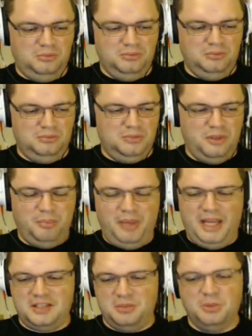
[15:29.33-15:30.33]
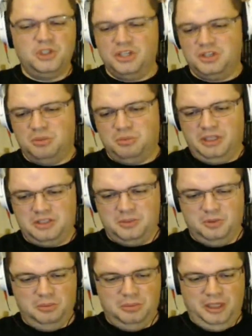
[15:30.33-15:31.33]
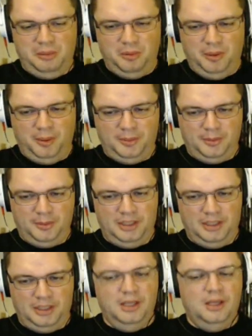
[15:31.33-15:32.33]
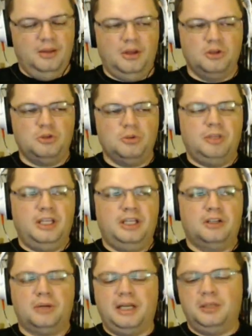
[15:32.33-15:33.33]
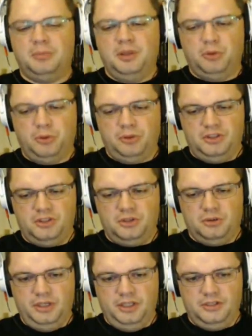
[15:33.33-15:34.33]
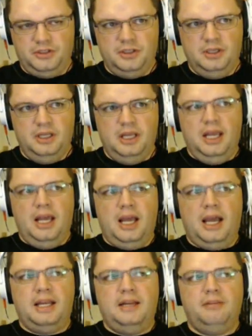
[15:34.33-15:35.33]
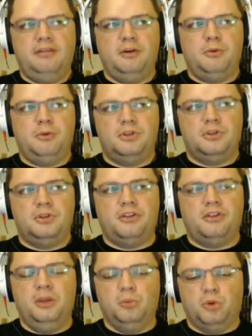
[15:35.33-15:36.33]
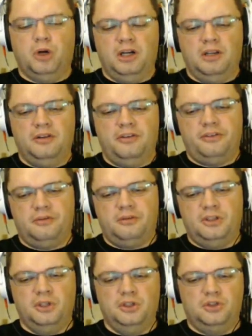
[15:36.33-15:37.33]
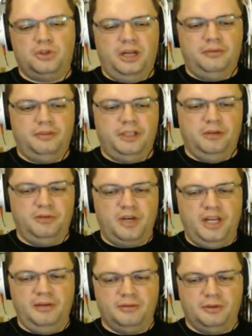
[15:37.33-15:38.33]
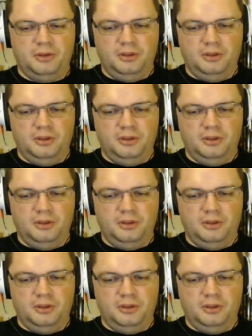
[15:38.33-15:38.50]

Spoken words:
the best magician possible. Blah blah blah blah blah. Those would be the incredibly boring stories. And if the theme was good triumphing over evil,